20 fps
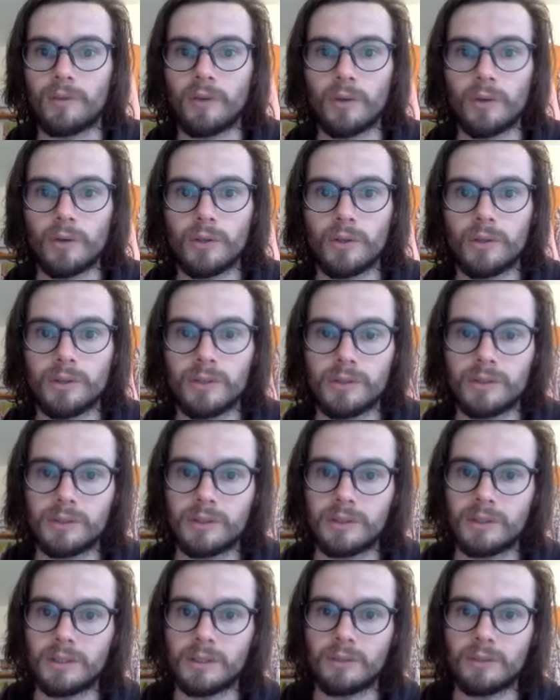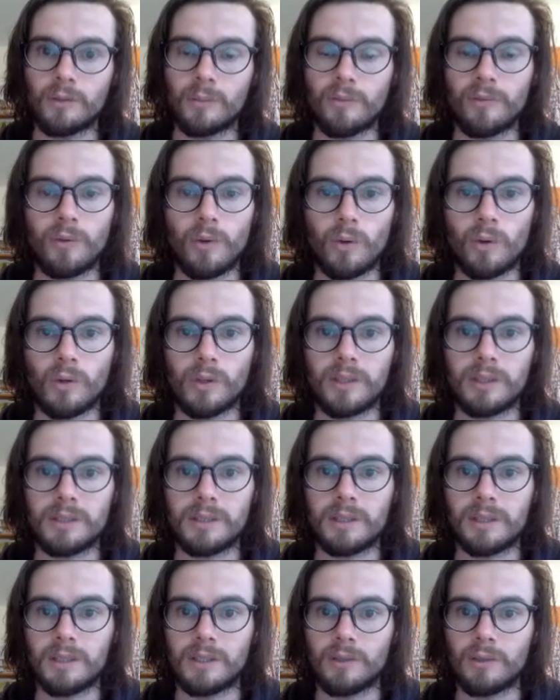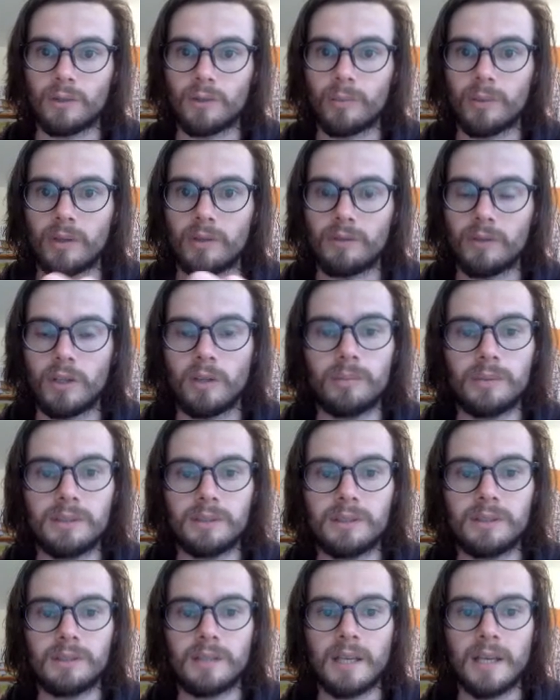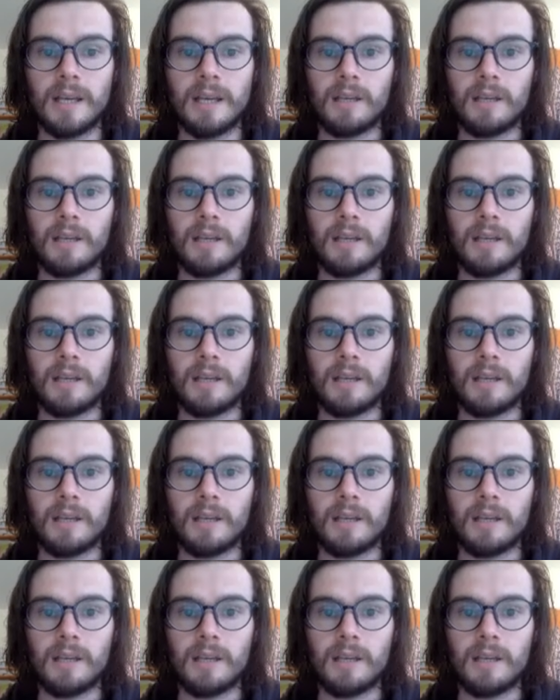ogres and then a group of orcs and a group of goblins,